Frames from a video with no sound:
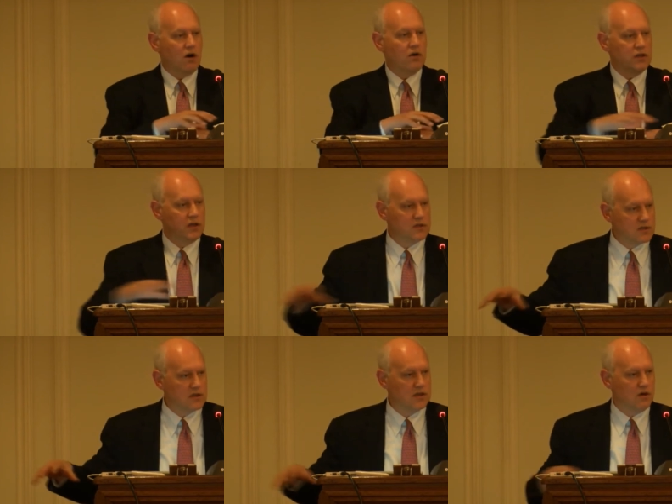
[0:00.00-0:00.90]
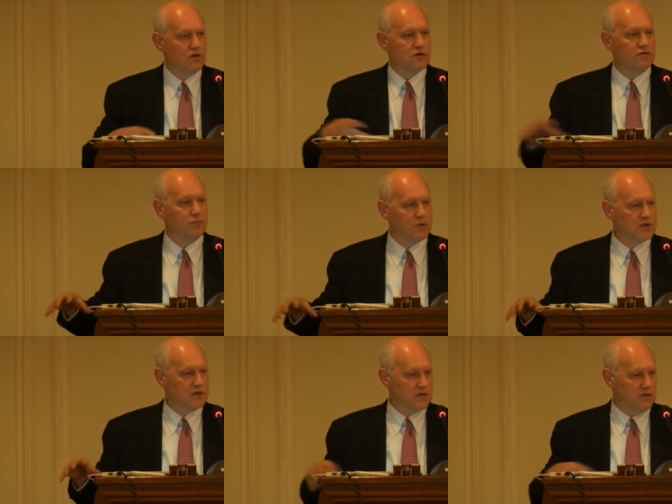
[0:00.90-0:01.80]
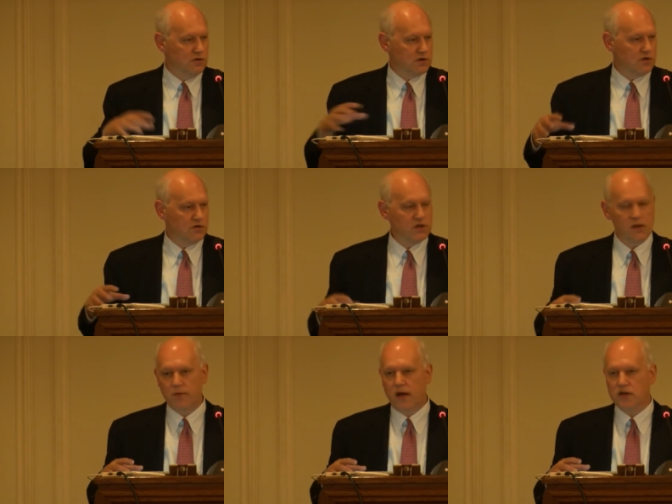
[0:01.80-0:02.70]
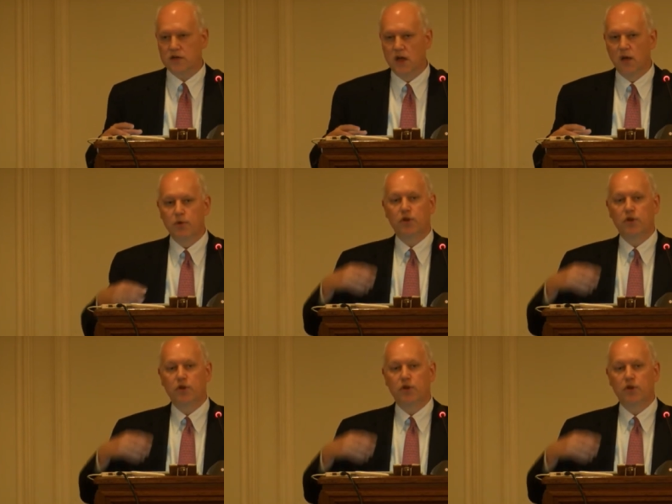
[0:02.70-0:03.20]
are the CEOs of the business units or the general manager.